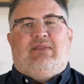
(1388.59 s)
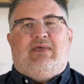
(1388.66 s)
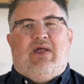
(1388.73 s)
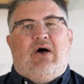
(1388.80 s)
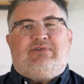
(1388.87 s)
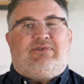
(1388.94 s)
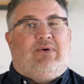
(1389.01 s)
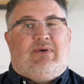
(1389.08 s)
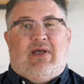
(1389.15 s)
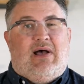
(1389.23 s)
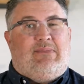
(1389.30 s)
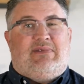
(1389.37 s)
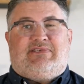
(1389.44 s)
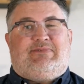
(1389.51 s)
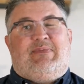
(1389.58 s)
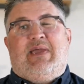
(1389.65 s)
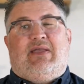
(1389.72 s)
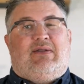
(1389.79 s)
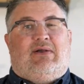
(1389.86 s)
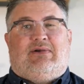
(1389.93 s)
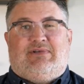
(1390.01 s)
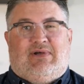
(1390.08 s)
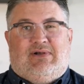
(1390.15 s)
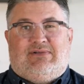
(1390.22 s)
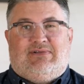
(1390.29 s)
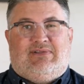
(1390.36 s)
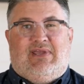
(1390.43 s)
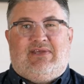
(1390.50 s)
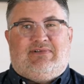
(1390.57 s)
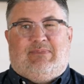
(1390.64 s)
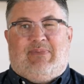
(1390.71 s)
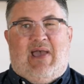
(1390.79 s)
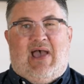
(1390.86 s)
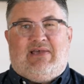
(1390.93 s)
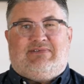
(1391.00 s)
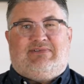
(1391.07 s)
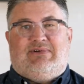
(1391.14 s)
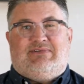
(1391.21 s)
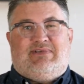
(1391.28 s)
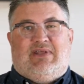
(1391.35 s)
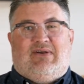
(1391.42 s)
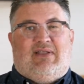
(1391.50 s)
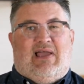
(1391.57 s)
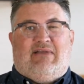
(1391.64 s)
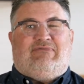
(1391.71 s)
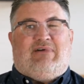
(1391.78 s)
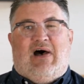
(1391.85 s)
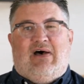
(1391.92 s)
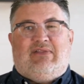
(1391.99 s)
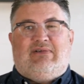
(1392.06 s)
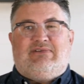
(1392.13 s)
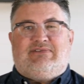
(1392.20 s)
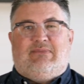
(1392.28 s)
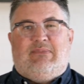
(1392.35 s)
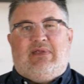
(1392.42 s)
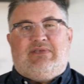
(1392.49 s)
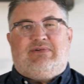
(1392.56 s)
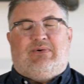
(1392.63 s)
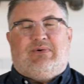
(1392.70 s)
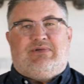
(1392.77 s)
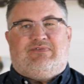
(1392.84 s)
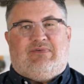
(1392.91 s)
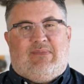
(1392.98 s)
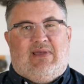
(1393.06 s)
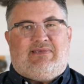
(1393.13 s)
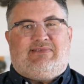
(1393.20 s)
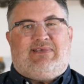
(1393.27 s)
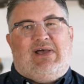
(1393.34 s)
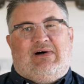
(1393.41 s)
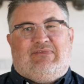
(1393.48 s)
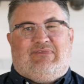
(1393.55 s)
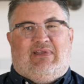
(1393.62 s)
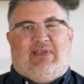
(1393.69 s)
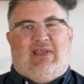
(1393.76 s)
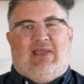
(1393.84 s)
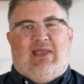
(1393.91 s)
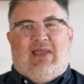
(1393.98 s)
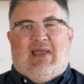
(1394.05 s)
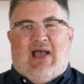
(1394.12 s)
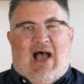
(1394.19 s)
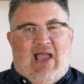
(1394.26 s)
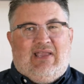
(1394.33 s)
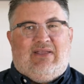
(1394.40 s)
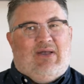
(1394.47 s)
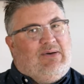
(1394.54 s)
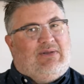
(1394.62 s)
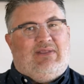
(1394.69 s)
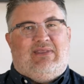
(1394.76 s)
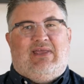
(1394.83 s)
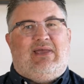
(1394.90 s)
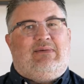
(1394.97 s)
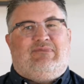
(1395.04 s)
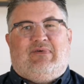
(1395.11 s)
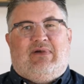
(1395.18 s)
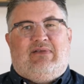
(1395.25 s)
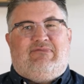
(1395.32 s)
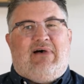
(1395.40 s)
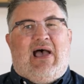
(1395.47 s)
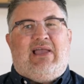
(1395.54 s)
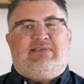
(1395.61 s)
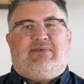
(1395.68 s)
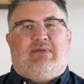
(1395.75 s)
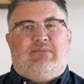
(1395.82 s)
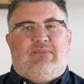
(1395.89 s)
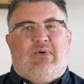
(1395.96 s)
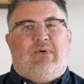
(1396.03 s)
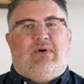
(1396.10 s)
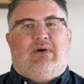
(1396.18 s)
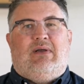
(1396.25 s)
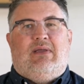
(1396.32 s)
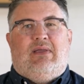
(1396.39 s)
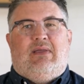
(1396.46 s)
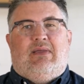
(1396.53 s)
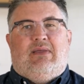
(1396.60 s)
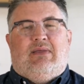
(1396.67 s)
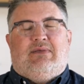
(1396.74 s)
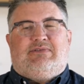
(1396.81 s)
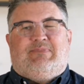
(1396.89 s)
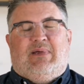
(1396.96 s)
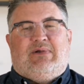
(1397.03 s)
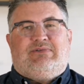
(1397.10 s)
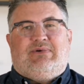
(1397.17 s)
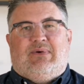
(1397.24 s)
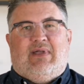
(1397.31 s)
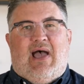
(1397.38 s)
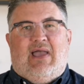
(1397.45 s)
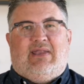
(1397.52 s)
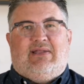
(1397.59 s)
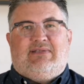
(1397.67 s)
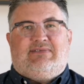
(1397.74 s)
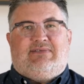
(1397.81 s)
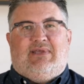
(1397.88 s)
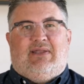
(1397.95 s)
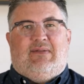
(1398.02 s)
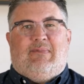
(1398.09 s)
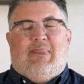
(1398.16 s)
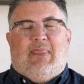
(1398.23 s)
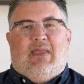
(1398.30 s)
They also come and speak at our church. These are pastors that are like fathers and mentors for myself, and I go to them for advice on more spiritual guidance and